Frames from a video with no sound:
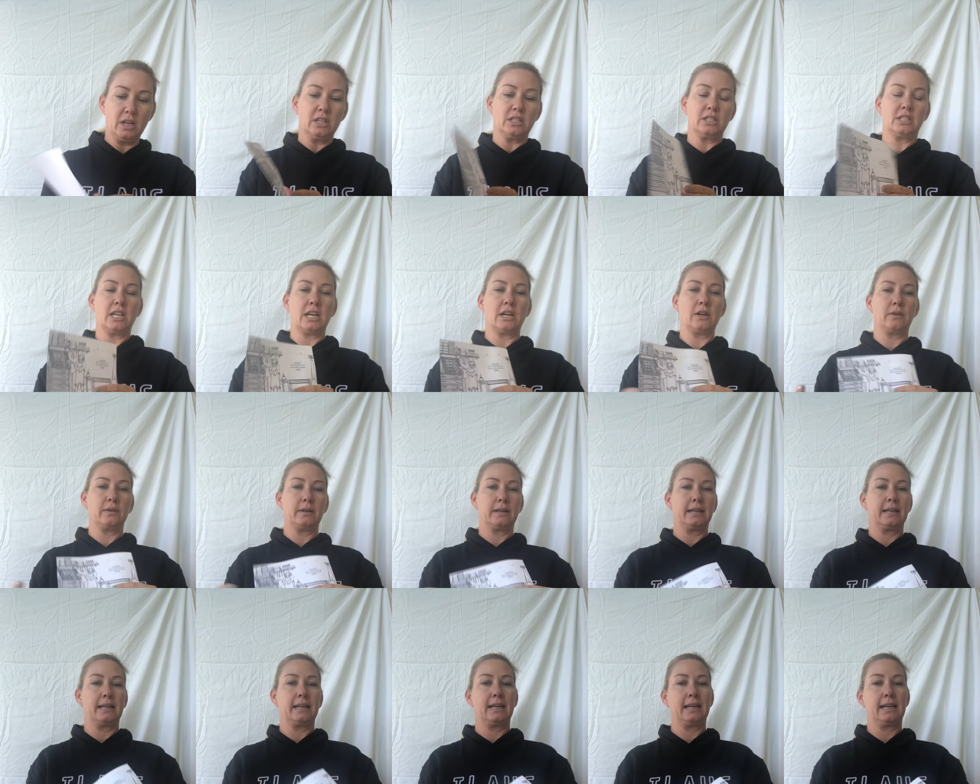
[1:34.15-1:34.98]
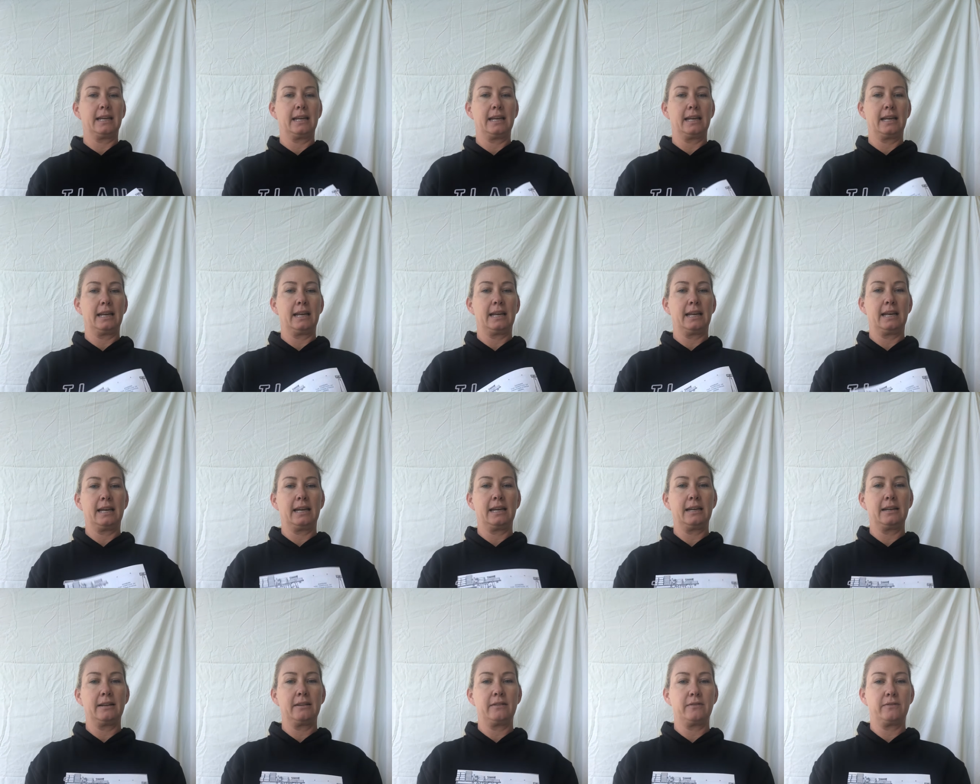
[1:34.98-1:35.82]
So
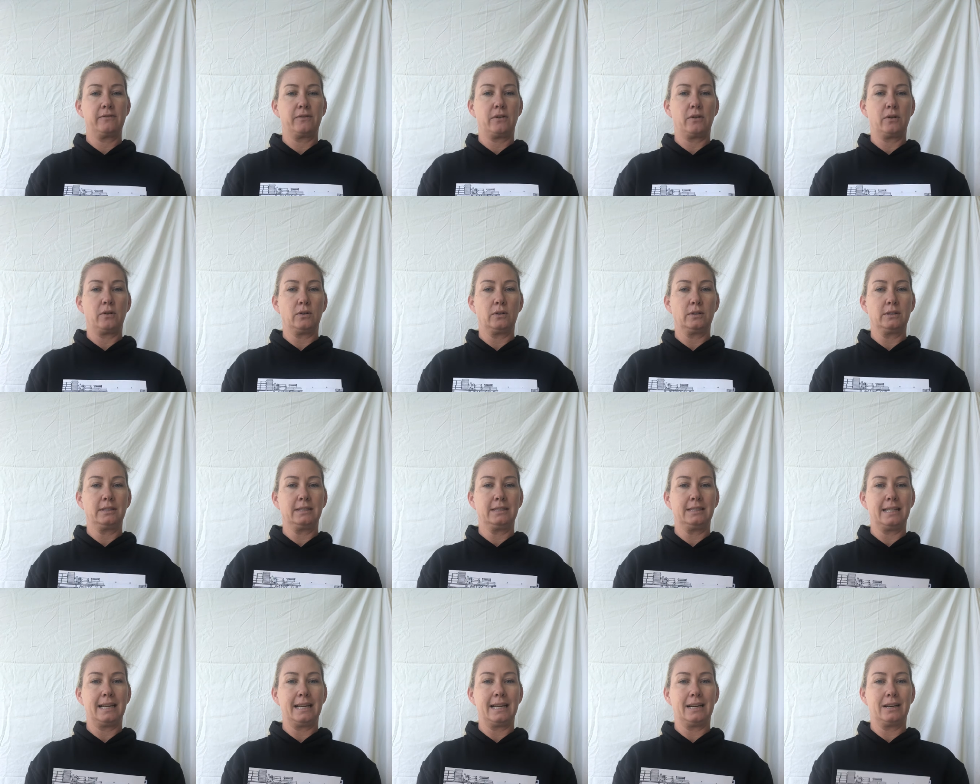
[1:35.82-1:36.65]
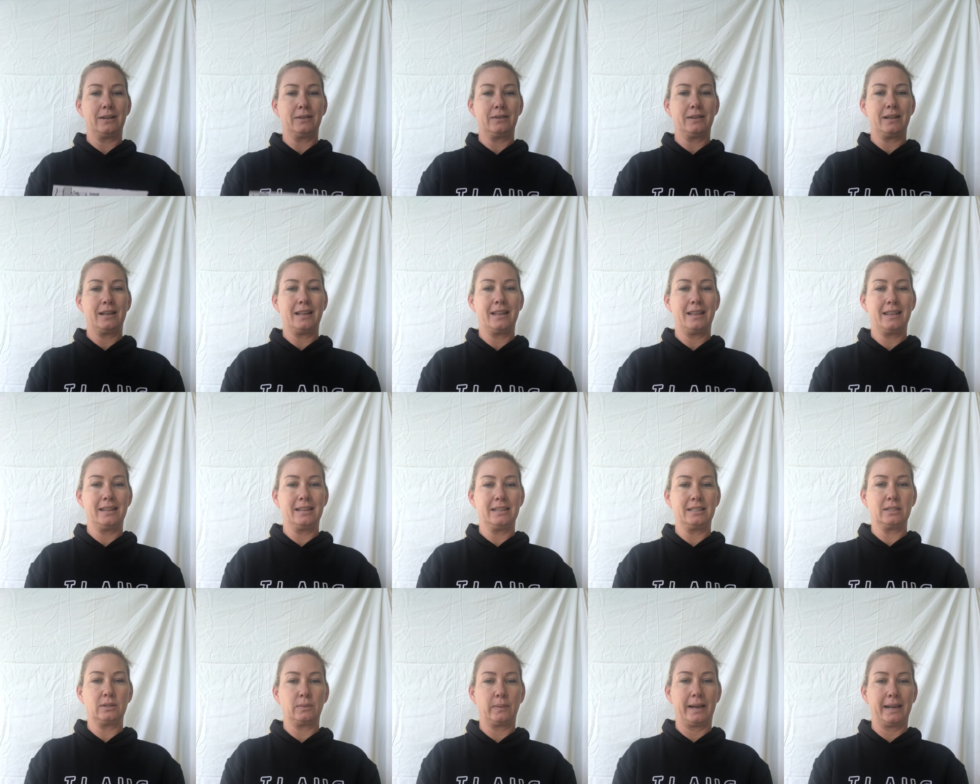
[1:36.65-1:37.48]
it folds down
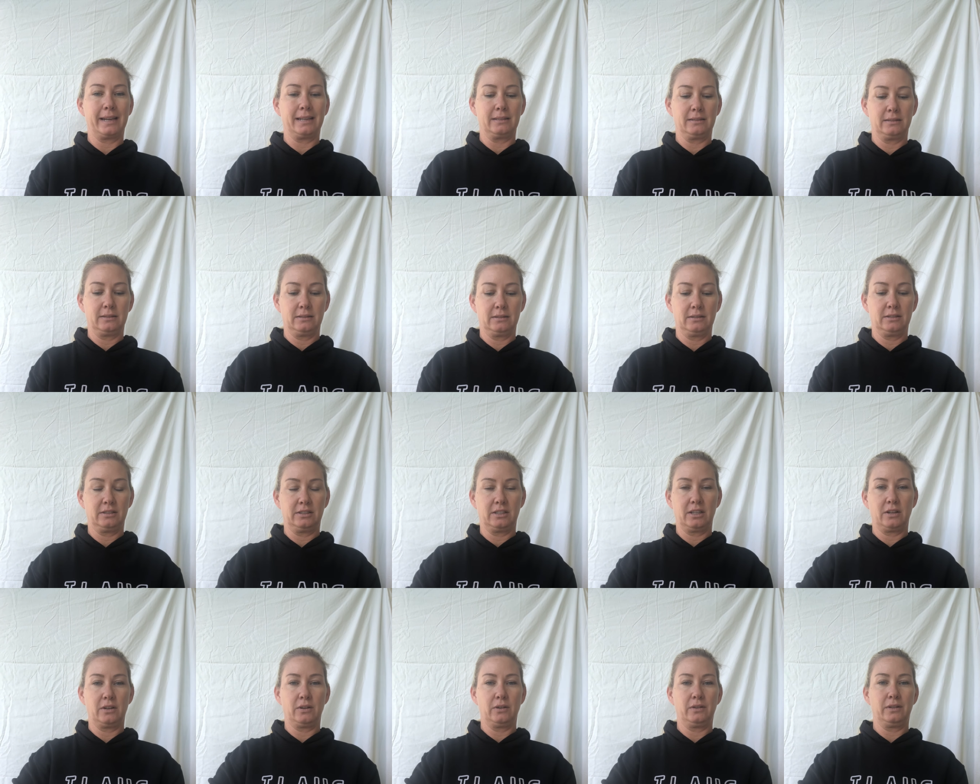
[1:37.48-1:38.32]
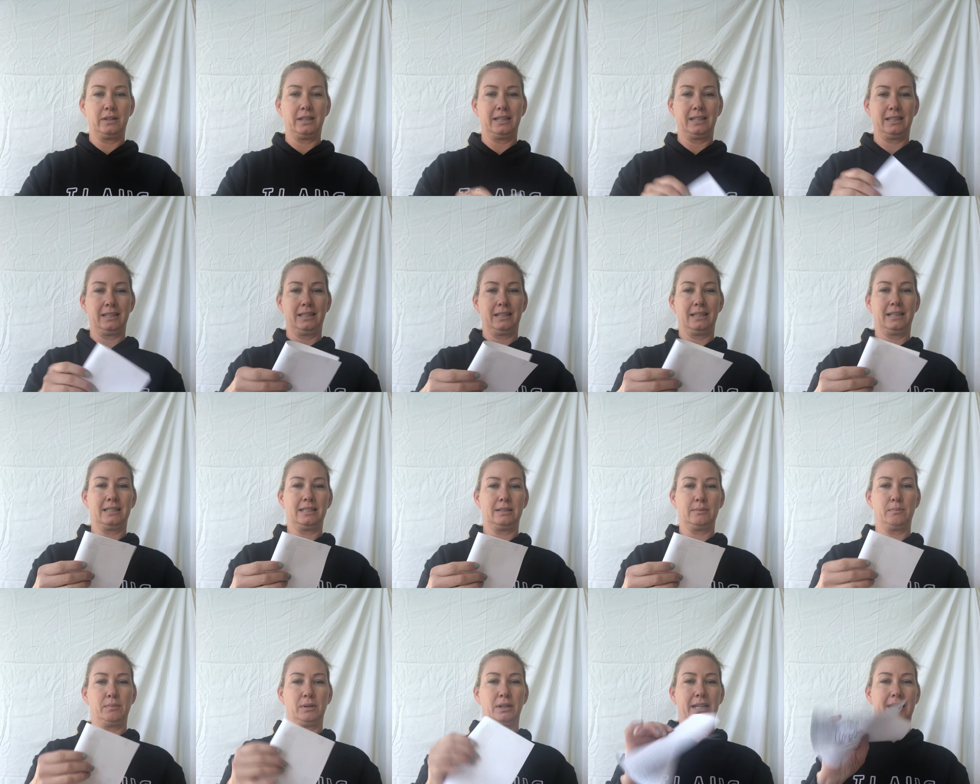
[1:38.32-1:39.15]
this way so that
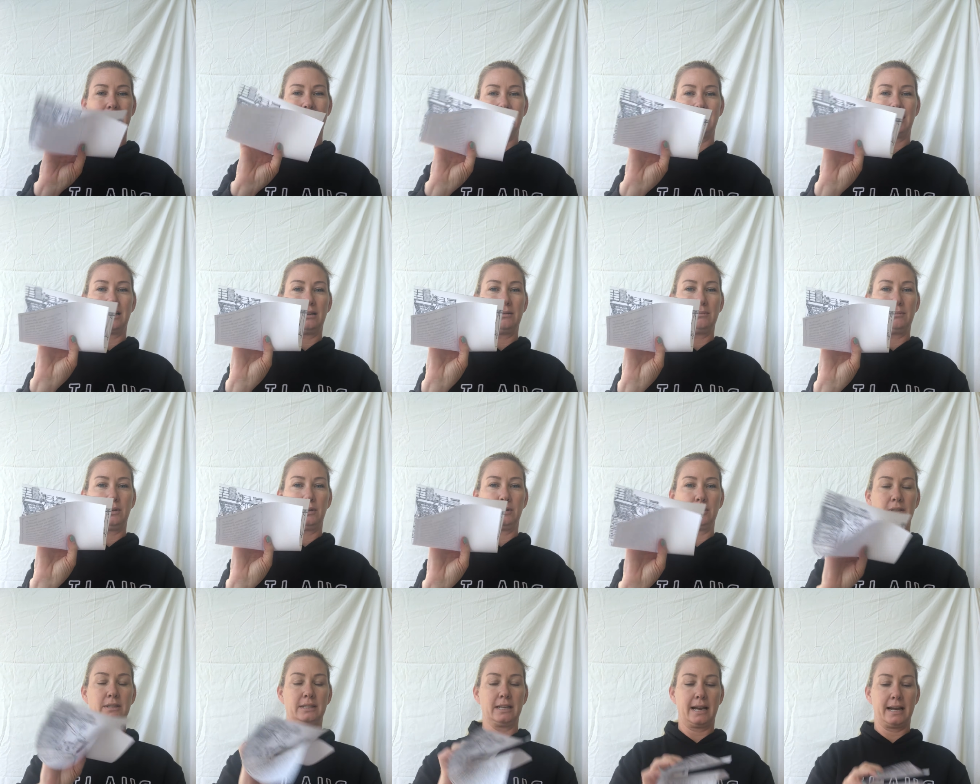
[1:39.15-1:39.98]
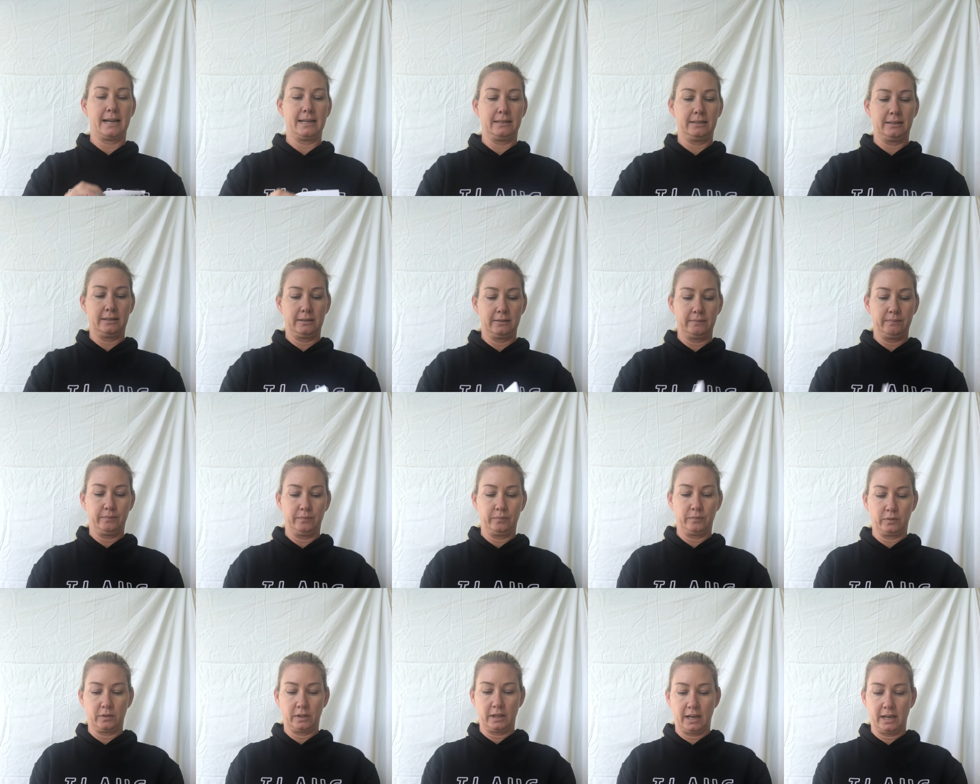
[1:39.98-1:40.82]
it's blank on both sides.
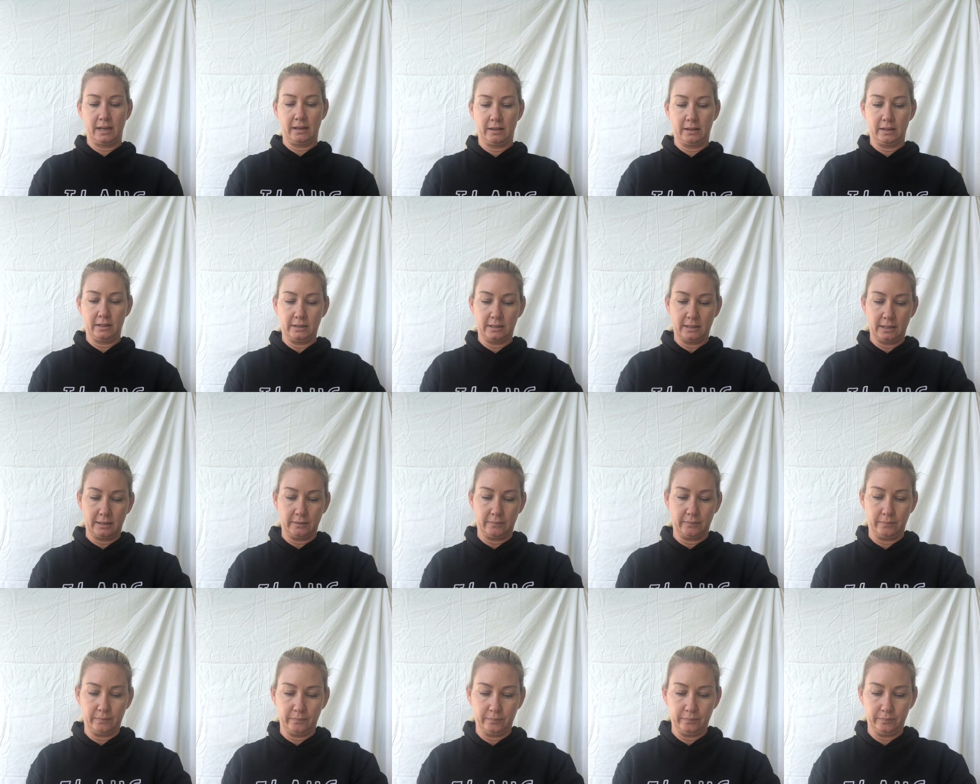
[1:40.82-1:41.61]
Okay, there's a